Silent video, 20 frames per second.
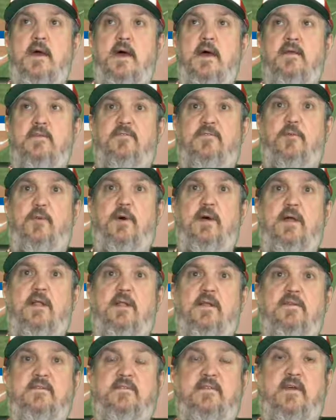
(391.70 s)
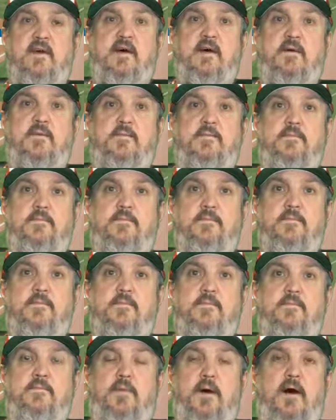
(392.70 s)
as well as
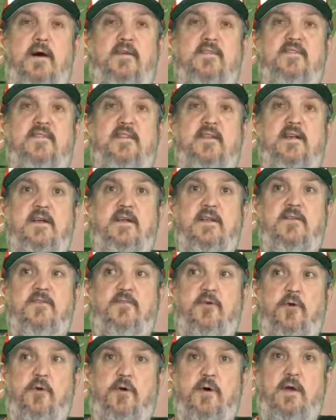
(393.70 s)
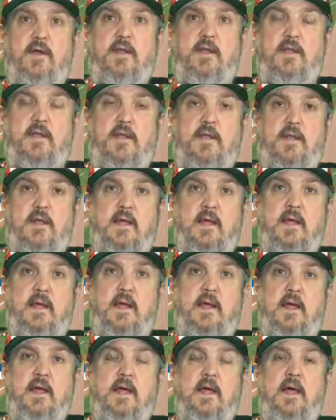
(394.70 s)
Boston and Detroit,
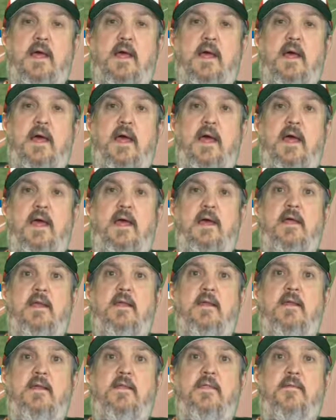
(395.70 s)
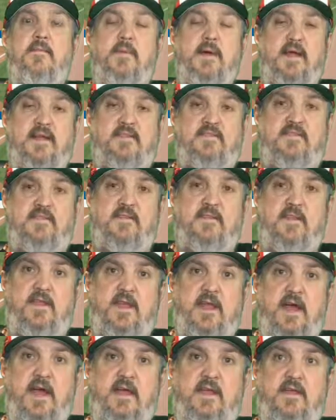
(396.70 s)
and the Mets and
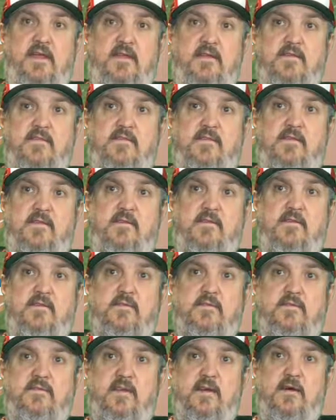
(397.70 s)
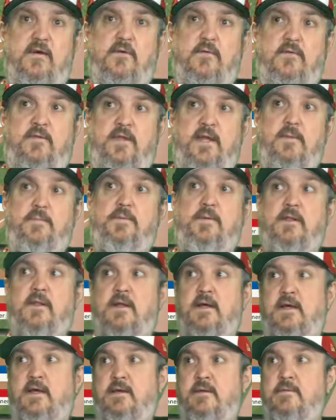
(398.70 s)
the Yankees. So
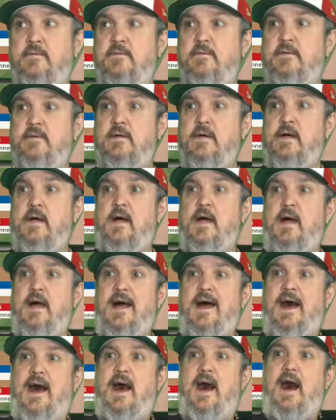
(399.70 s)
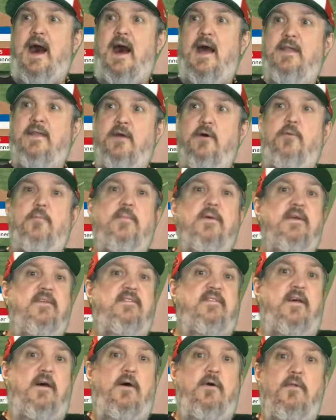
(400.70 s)
typically, I don't
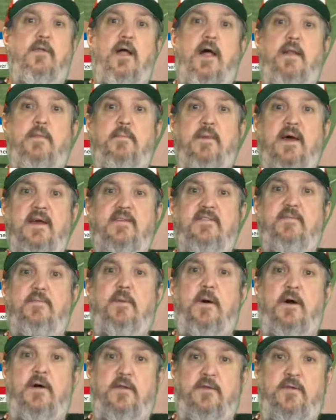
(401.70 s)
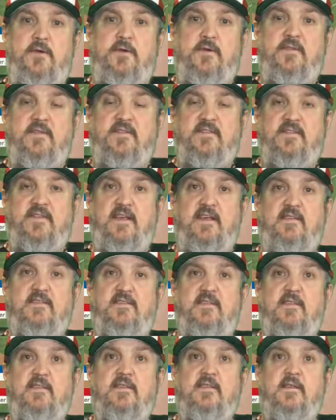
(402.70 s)
miss a whole lot of baseball during the
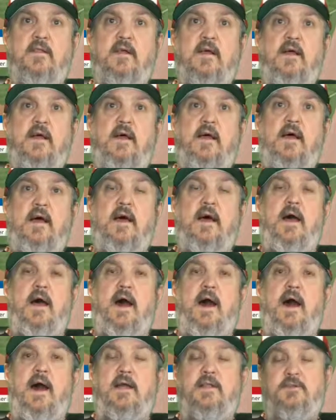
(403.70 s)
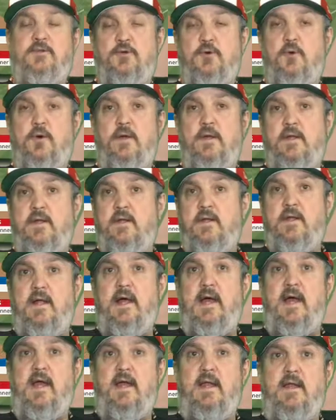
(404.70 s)
season. I enjoy it,
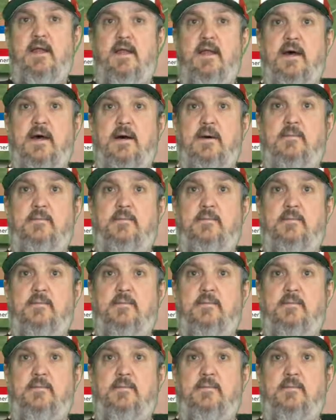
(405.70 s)
and